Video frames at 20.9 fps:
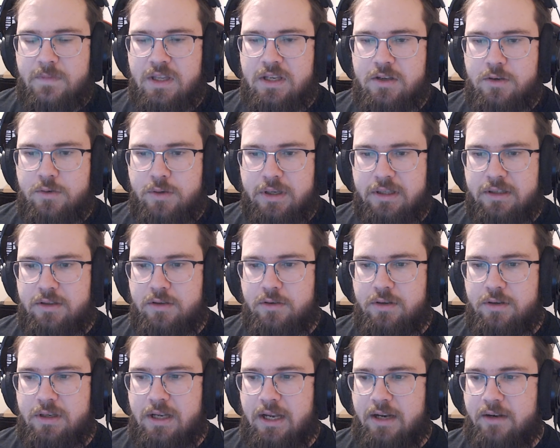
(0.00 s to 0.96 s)
You
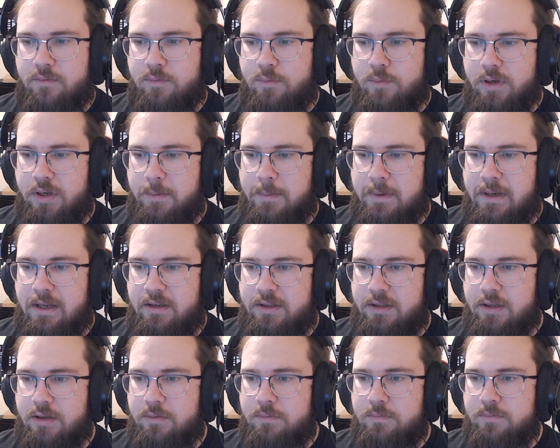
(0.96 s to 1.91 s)
can kind of worry about,
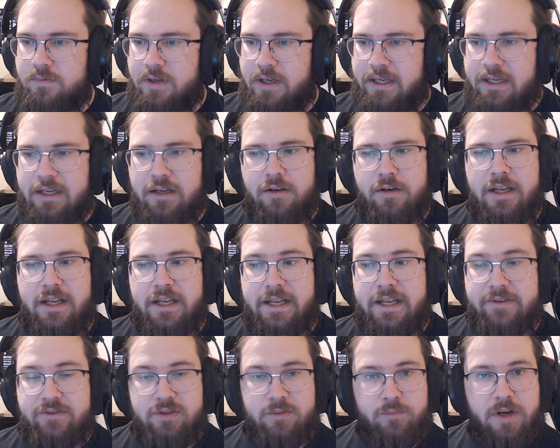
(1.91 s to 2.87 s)
you know, right here, it
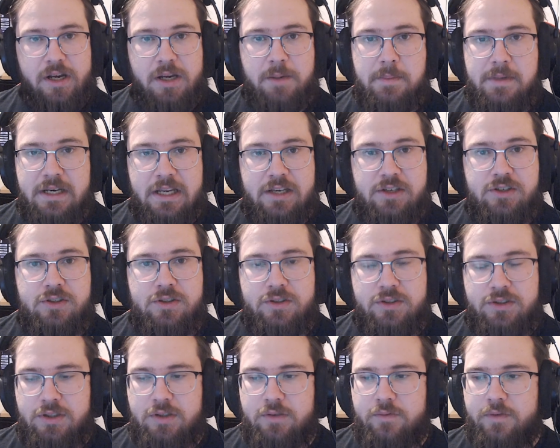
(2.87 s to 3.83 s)
gives some recommendations
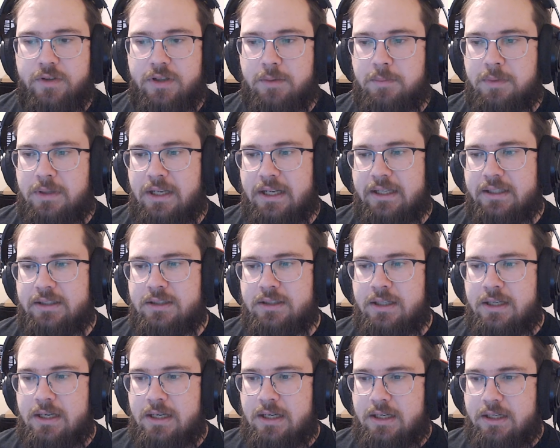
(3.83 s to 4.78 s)
too for compliance.
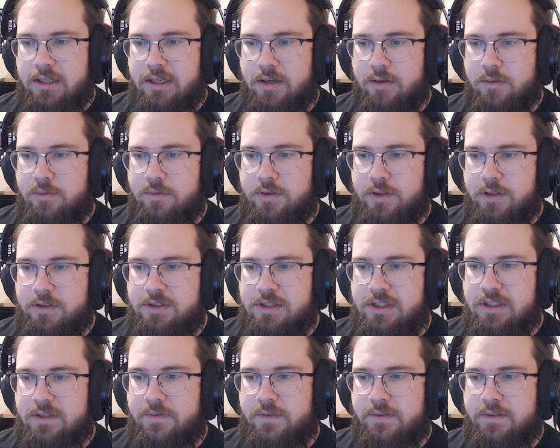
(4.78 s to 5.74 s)
You know,
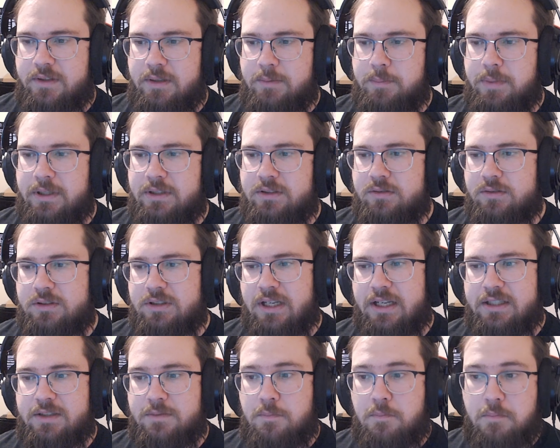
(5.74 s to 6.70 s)
13 to 15 pixel
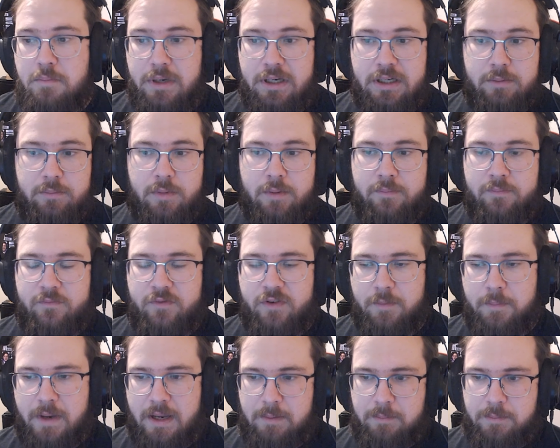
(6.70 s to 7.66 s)
size minimum for
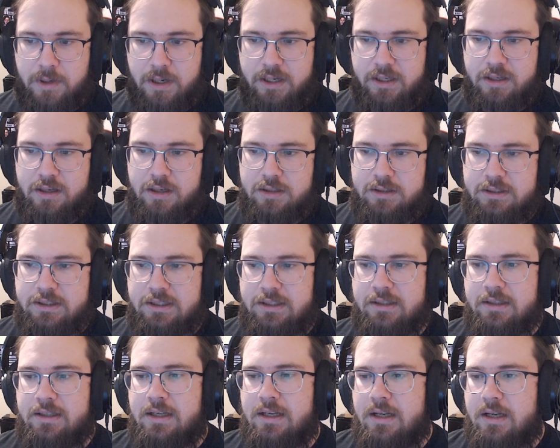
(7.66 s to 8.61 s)
main body
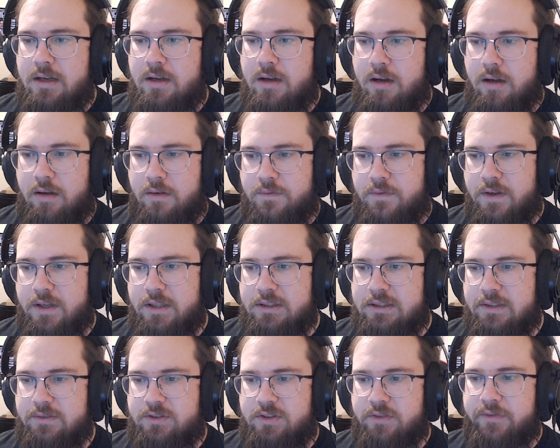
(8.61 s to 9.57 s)
content. All fonts
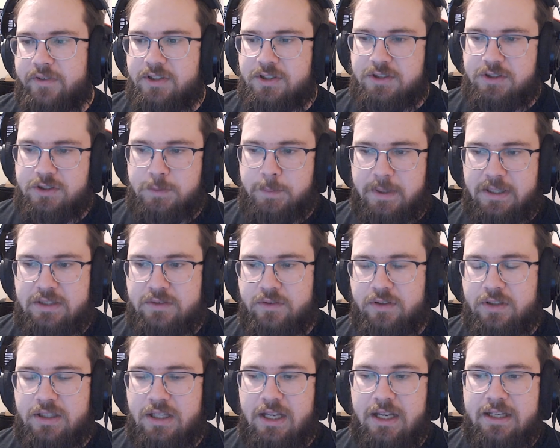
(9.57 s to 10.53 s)
have sufficient space for
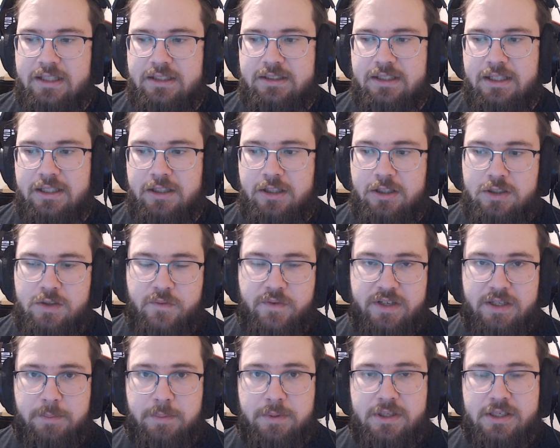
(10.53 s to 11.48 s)
client side
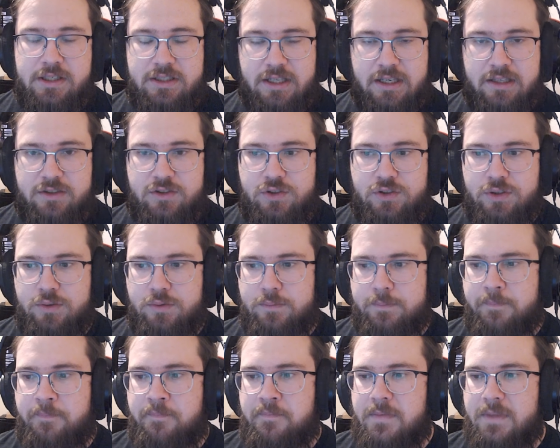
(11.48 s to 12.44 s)
150%
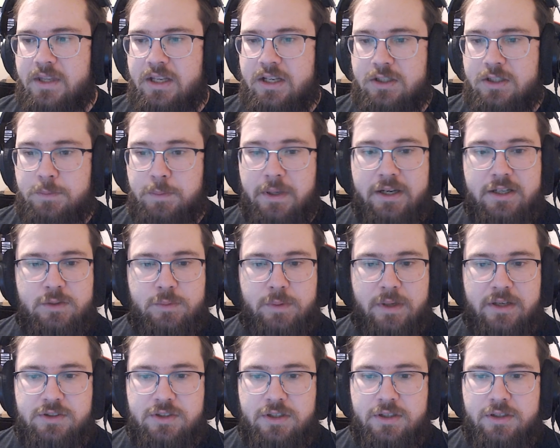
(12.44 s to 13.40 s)
zoom, because players will
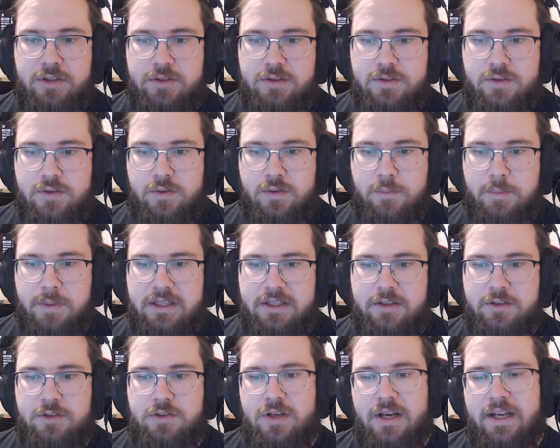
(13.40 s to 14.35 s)
actually zoom in
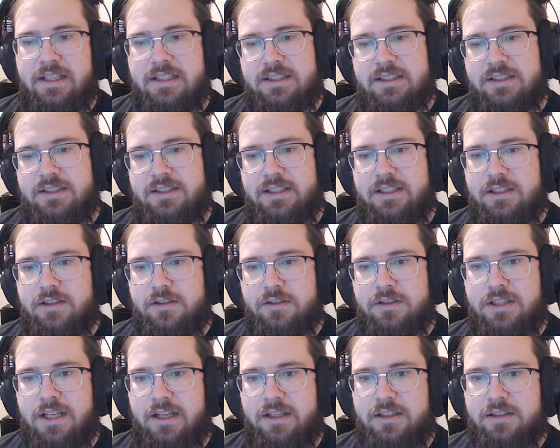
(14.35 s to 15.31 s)
to try and see your
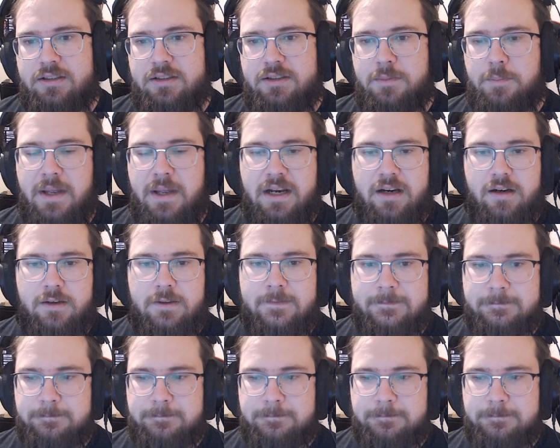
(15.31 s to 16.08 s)
text better.